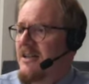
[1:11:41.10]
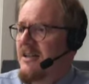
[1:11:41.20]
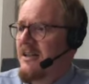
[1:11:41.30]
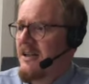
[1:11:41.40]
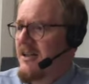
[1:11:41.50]

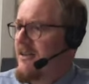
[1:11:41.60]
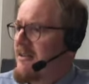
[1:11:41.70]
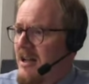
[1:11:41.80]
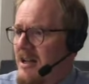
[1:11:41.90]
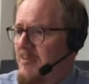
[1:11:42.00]
The
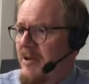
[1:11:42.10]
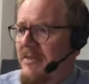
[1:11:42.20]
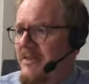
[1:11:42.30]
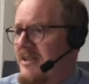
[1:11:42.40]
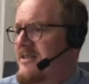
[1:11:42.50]
null
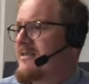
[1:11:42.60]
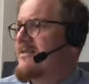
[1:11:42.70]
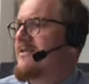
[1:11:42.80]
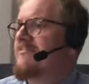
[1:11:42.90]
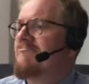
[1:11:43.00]
hypothesis,
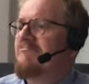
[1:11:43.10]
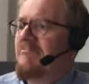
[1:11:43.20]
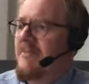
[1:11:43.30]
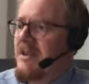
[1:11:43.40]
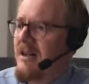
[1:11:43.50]

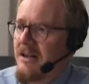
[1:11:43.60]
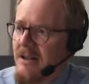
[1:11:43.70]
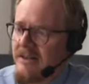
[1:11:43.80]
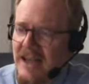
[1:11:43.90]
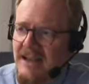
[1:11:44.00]
the
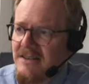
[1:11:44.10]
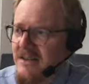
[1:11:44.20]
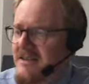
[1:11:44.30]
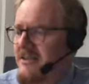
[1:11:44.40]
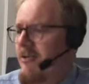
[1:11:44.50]
data
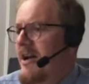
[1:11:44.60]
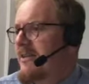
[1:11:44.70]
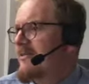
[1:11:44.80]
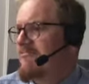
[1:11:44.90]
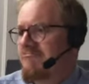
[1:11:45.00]
is
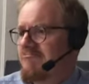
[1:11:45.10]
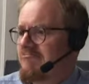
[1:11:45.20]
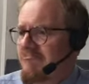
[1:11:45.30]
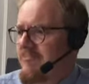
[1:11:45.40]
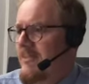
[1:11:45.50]
quite
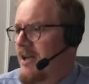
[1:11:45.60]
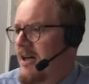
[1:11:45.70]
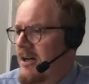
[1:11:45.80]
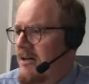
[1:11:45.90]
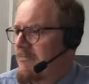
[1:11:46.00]

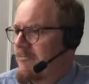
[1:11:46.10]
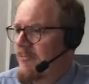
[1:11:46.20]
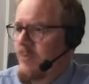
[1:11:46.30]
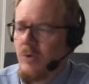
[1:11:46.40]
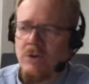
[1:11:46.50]

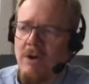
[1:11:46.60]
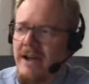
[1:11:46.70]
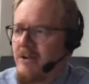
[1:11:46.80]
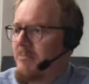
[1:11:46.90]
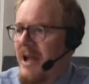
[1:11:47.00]

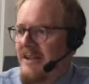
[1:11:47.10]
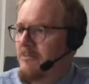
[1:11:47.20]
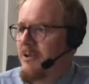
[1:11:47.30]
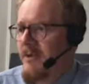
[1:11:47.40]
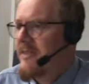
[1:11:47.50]

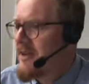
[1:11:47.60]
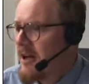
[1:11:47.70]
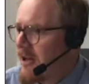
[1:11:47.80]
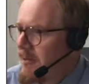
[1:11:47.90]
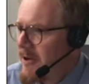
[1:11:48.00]
compatible with the
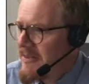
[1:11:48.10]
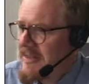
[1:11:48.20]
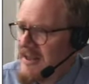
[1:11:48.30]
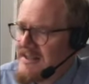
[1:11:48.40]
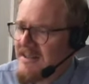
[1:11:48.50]
null
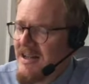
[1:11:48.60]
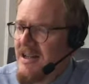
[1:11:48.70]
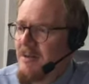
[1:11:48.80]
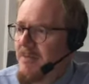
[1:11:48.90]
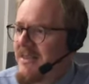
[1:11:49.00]
hypothesis,
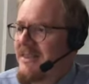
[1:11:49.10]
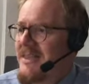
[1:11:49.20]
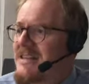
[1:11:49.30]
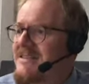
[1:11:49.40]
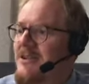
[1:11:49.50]
but
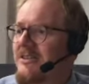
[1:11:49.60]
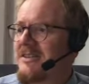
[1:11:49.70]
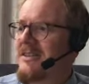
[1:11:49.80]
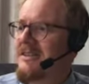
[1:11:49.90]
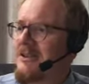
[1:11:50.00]
that's not
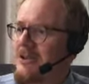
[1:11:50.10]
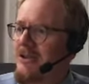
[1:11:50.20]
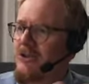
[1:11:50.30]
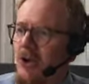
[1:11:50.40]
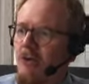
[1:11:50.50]

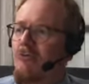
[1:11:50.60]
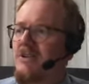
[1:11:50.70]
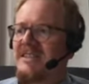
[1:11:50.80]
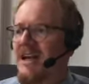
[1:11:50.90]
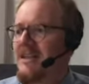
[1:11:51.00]
no
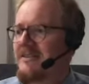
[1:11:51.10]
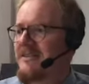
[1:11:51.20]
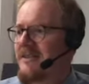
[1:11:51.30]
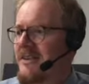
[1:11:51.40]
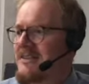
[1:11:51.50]
result.
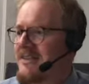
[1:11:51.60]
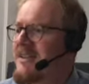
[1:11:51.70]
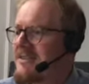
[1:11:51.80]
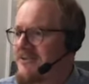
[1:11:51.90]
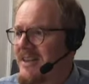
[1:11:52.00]
That's
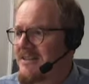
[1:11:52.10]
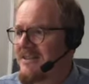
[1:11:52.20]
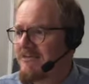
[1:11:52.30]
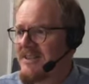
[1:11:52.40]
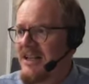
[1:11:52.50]
a
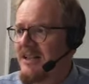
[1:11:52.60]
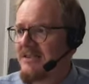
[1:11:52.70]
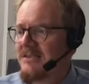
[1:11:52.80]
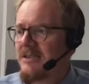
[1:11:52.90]
result.